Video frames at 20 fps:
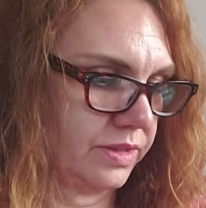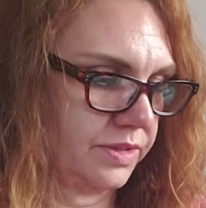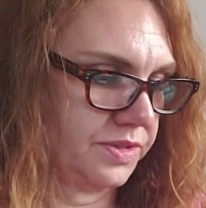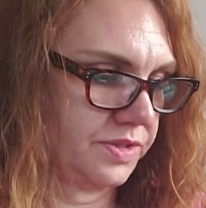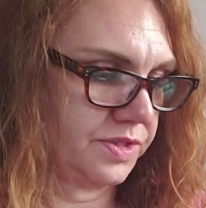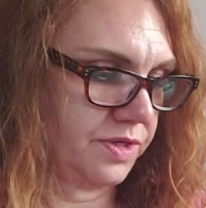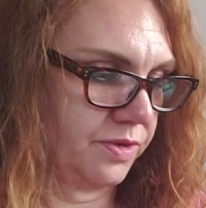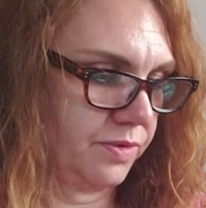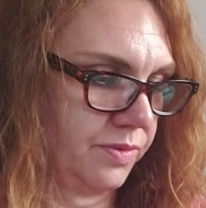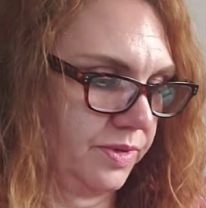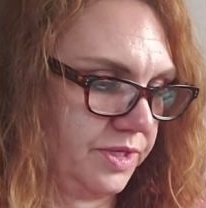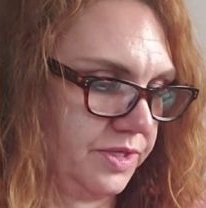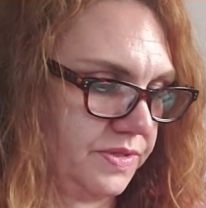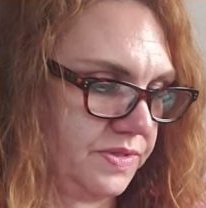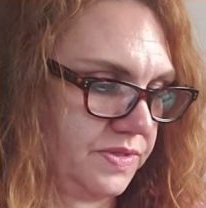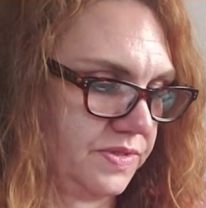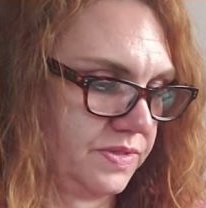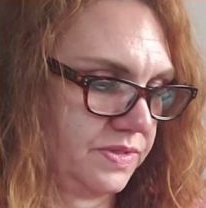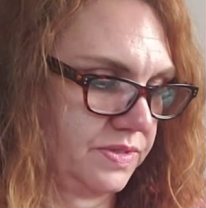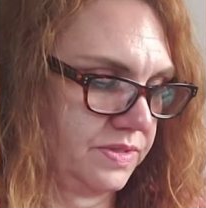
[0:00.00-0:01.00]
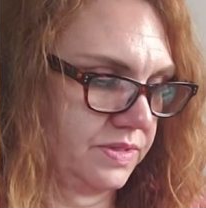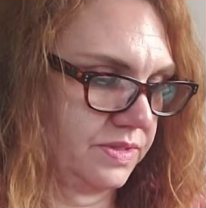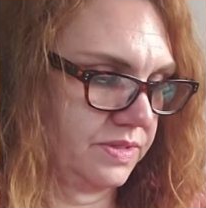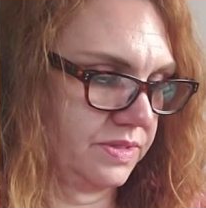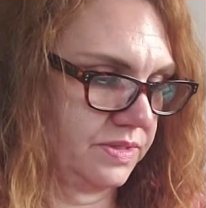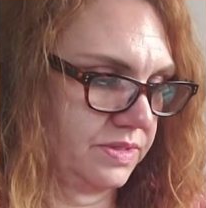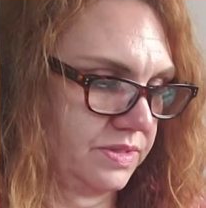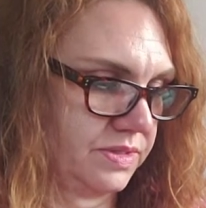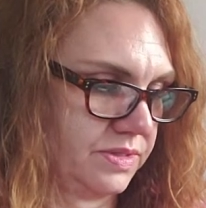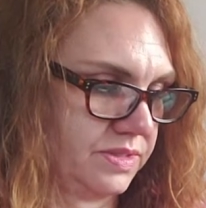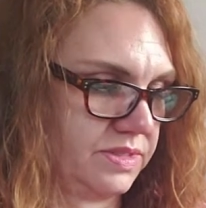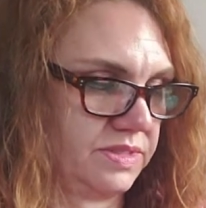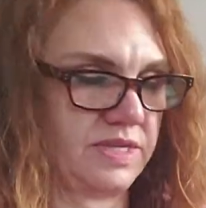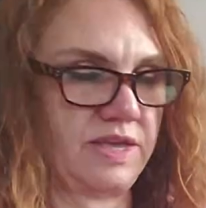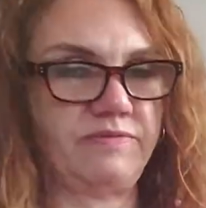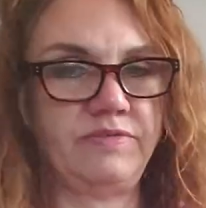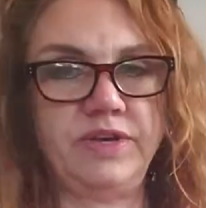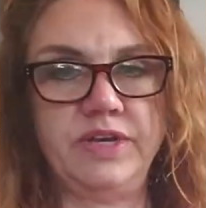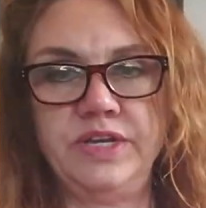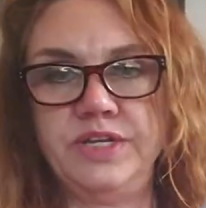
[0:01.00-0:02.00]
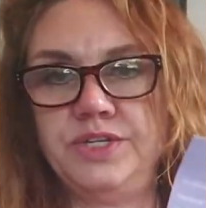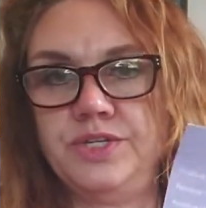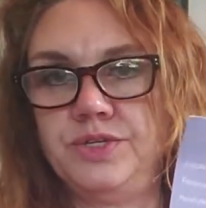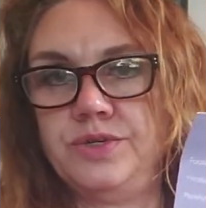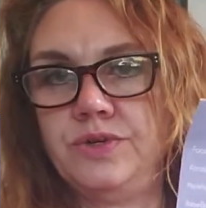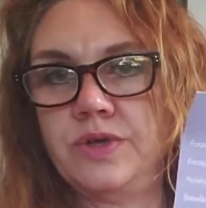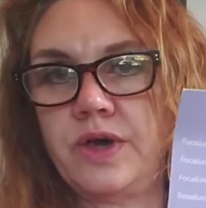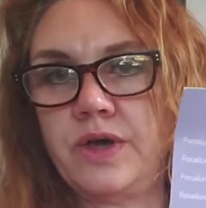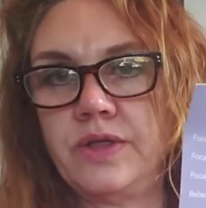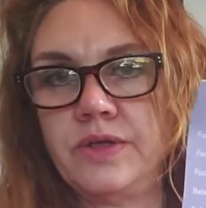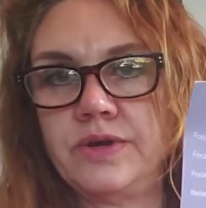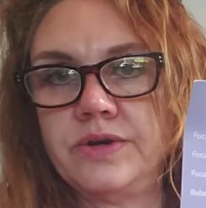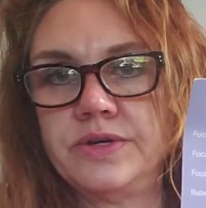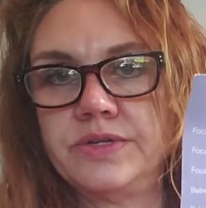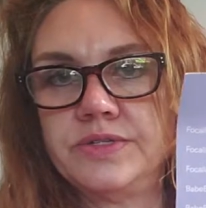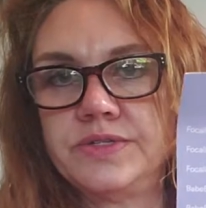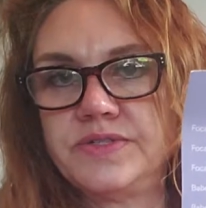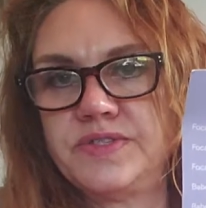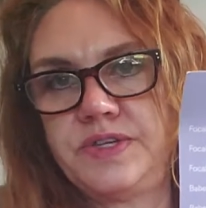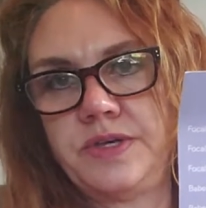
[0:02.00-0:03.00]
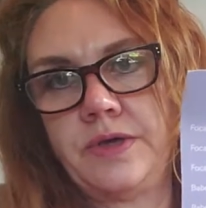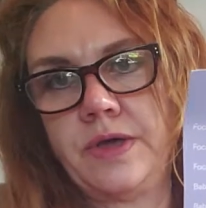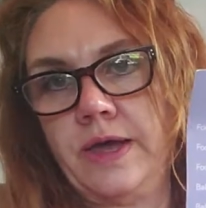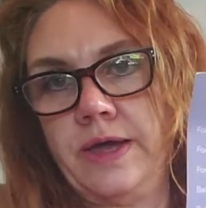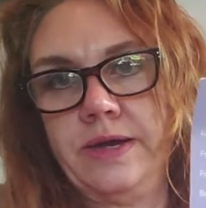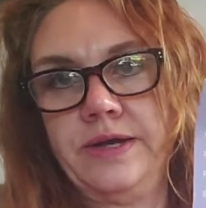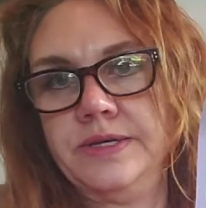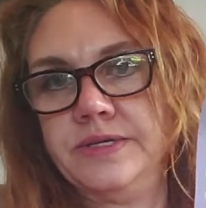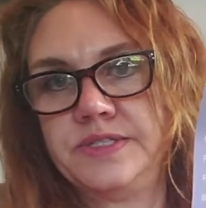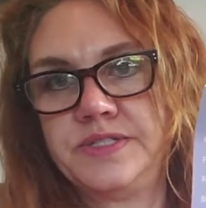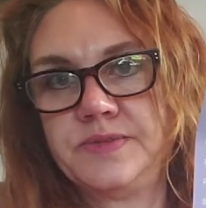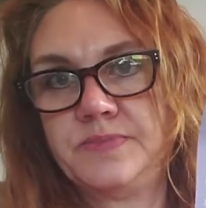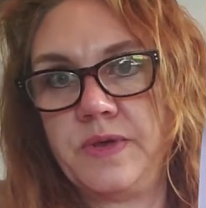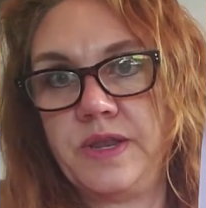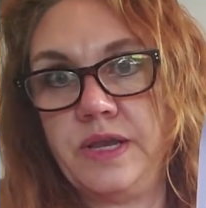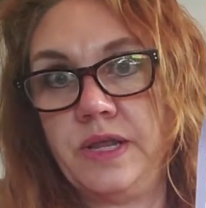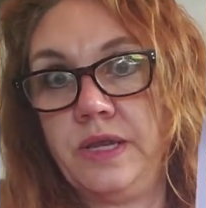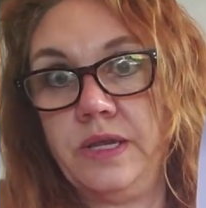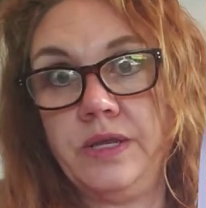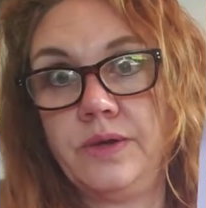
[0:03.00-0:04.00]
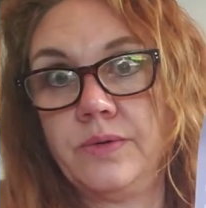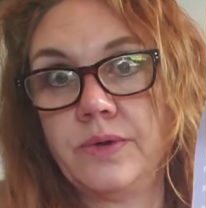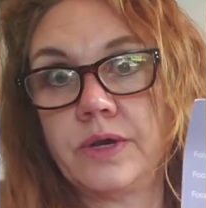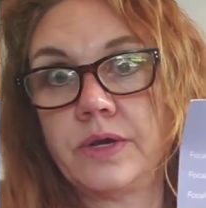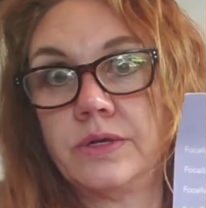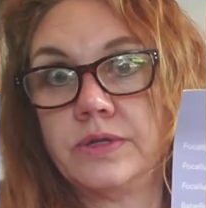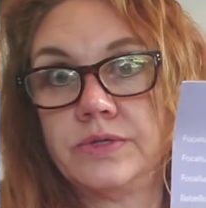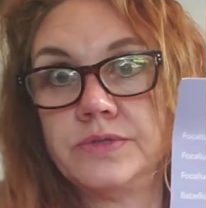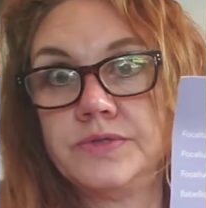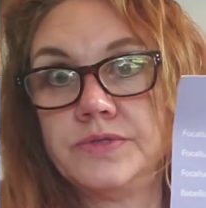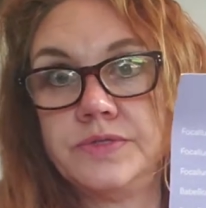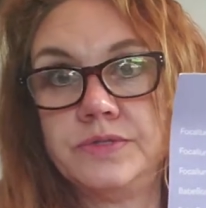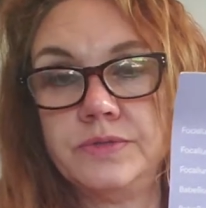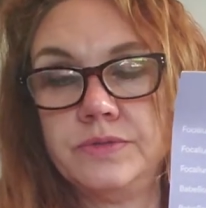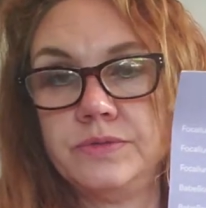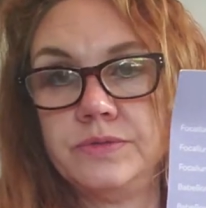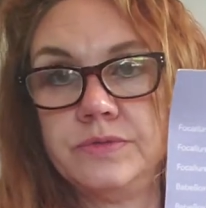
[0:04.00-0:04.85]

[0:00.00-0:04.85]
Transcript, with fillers: so it'd be $72. Still, I didn't spend anywhere close to